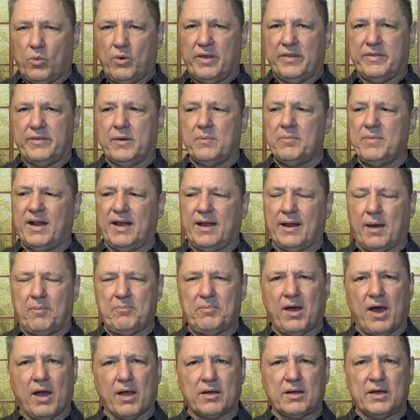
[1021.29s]
with them, and
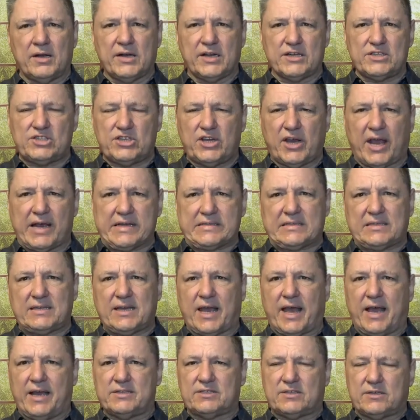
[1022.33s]
I'm not going to
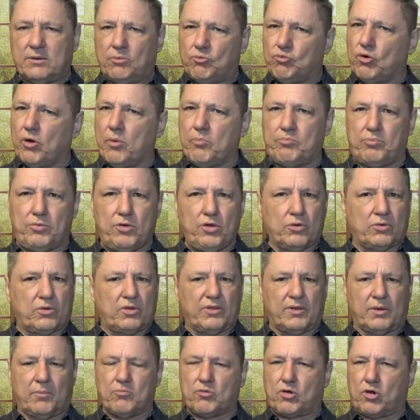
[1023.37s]
chastise them, rebuke
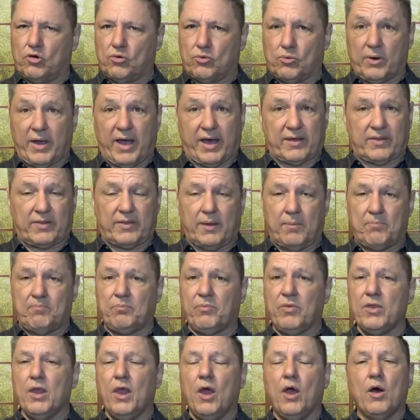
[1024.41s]
them, correct them,
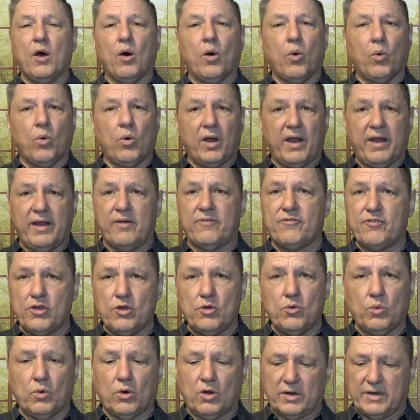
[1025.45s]
whatever
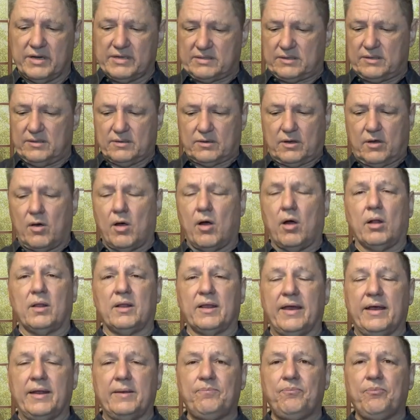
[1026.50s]
you want to call
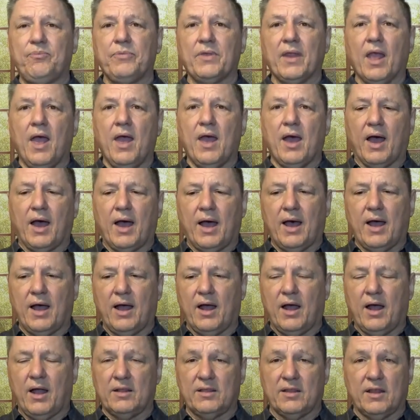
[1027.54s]
it.
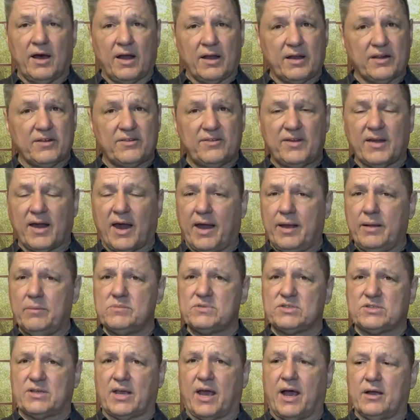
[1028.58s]
Uh, a lot of
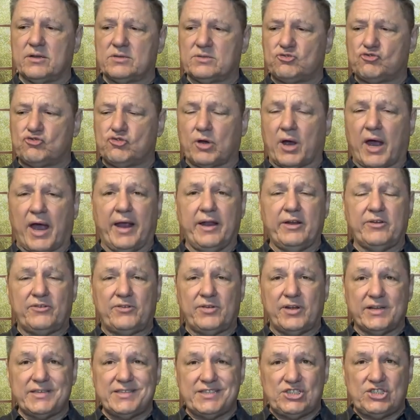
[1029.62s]
times I'll try
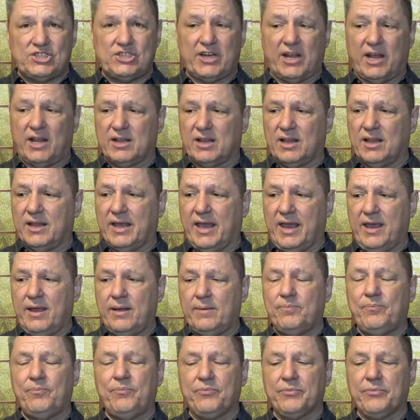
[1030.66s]
to gently